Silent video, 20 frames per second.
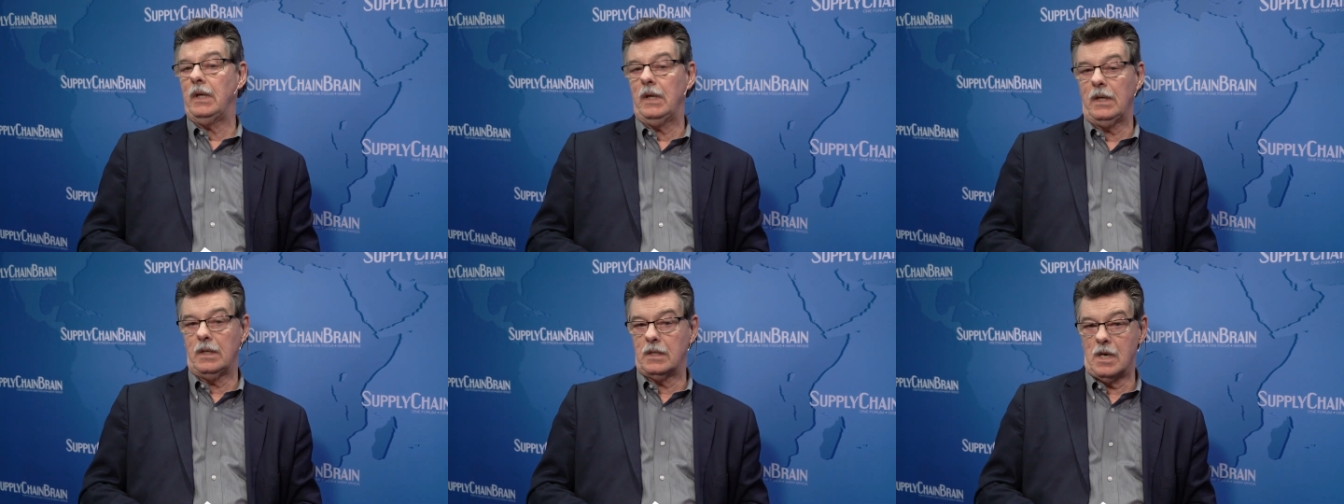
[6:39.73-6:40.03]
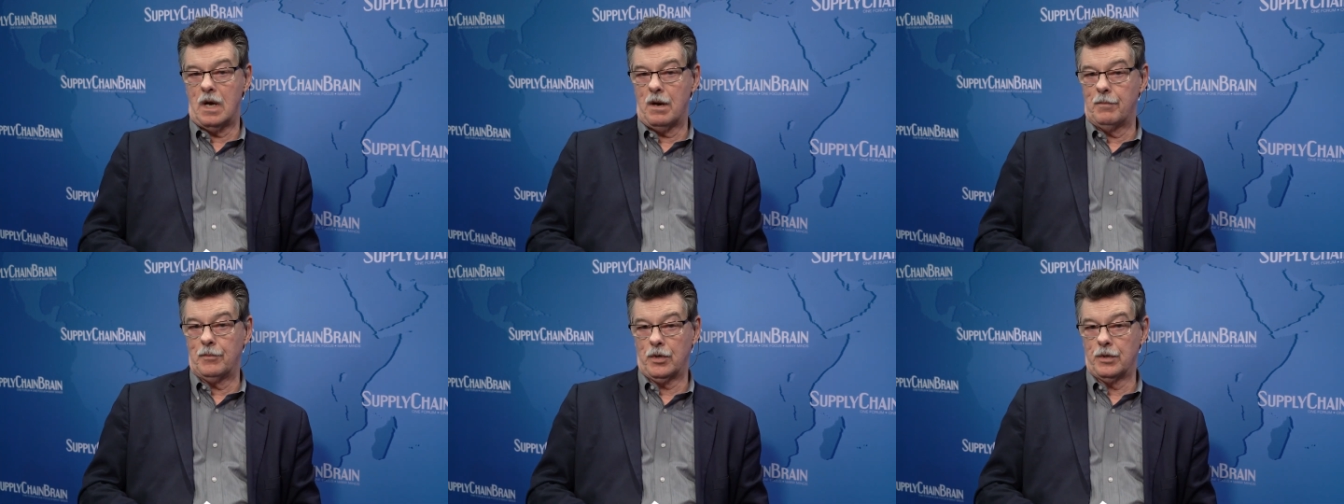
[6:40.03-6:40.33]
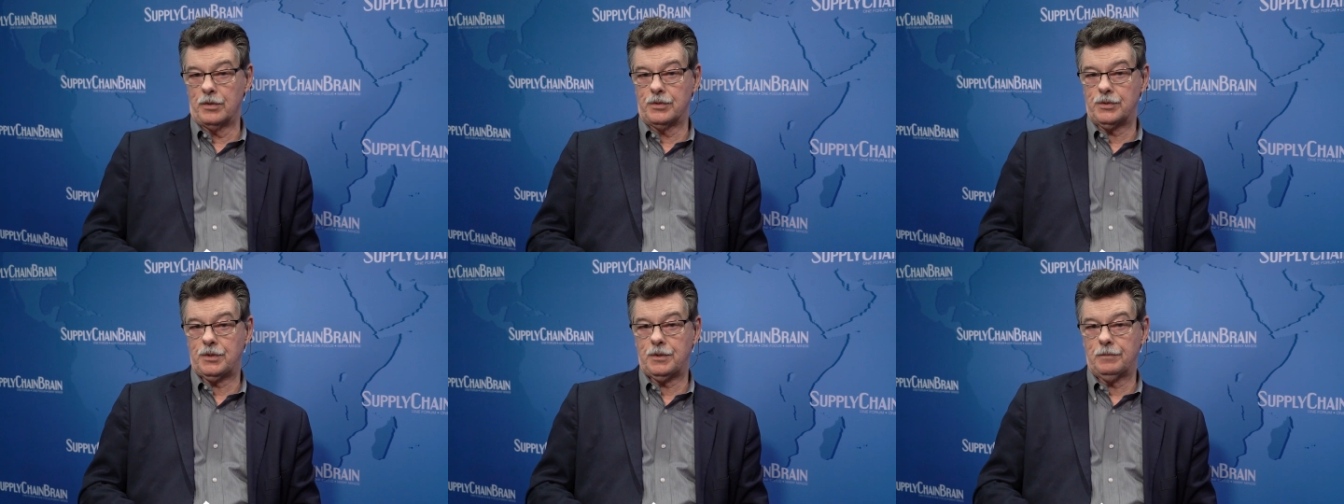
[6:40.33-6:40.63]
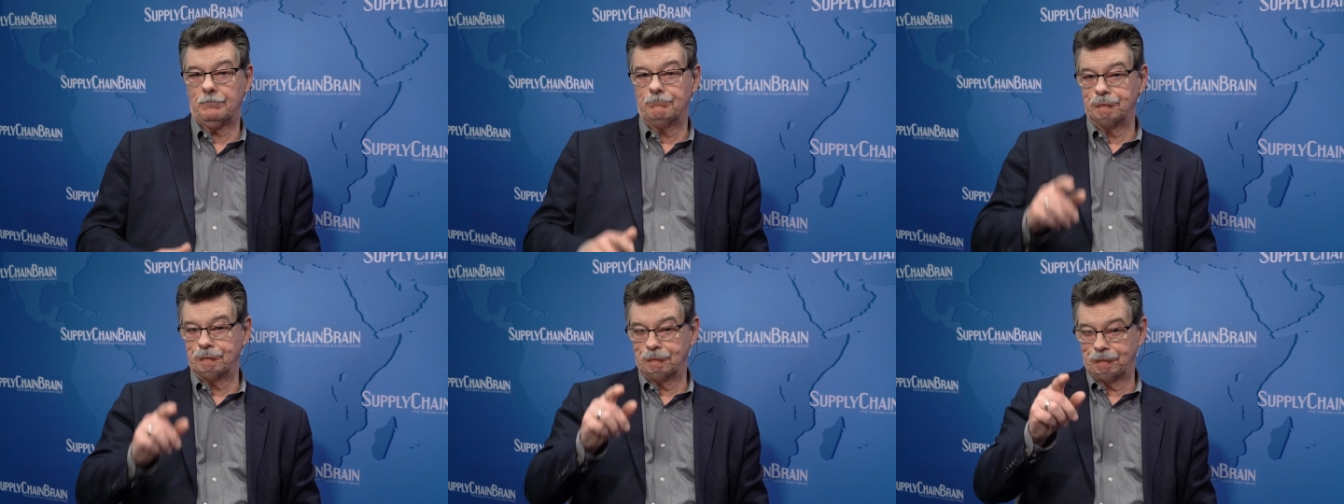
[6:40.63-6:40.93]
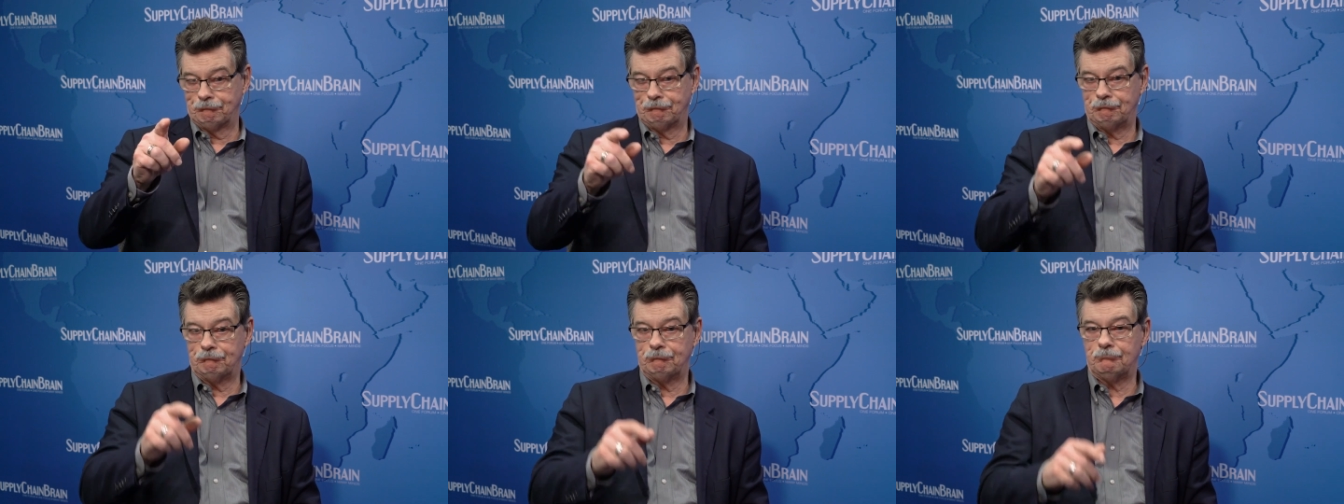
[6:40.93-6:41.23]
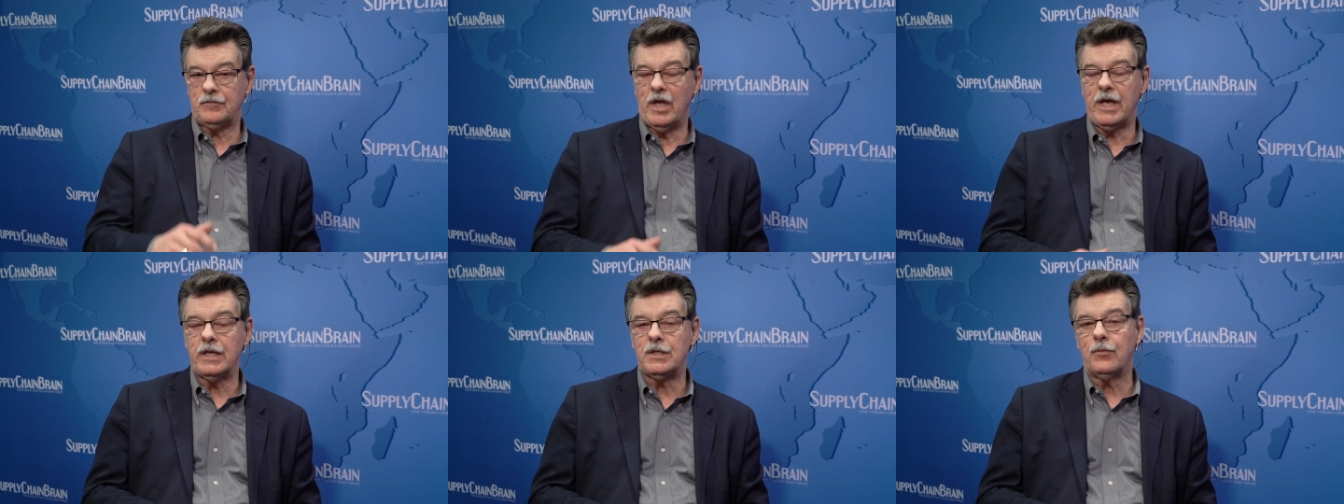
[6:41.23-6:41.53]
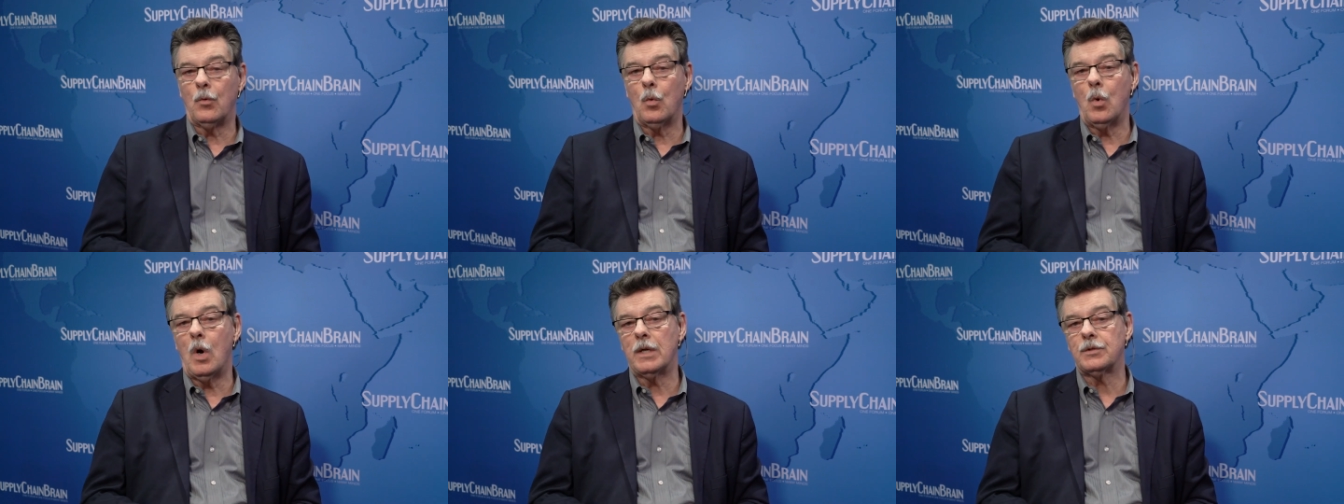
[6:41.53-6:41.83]
e-commerce. Thanks
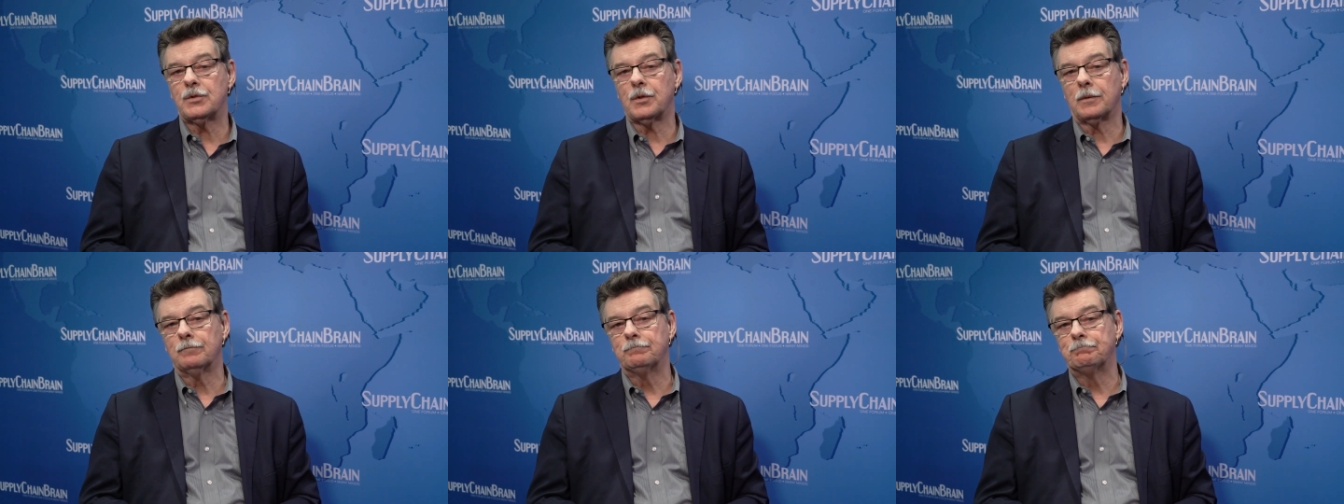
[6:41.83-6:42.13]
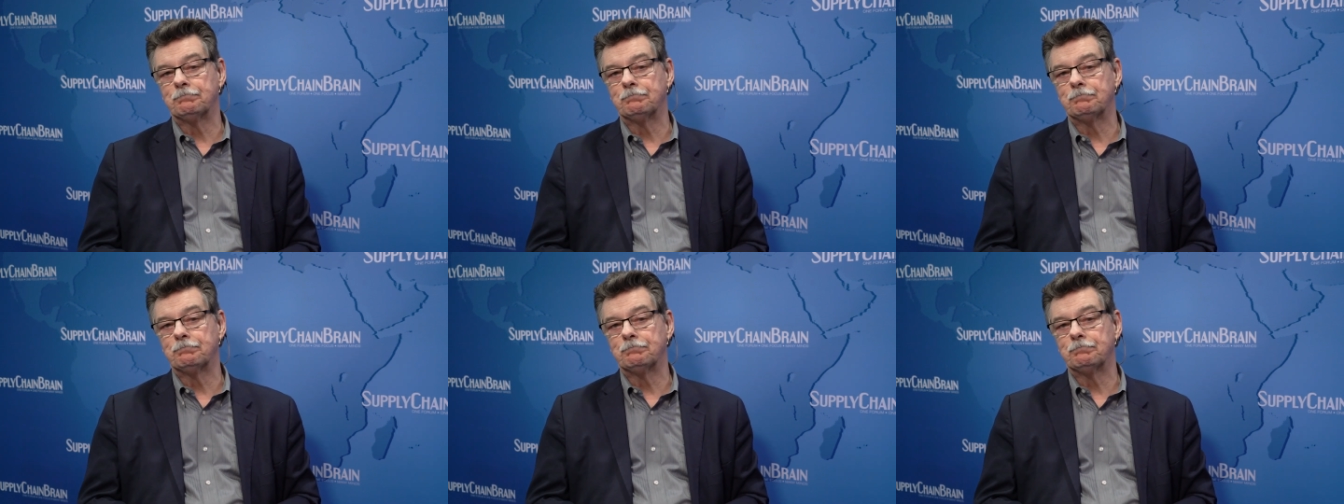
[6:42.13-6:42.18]
for watching.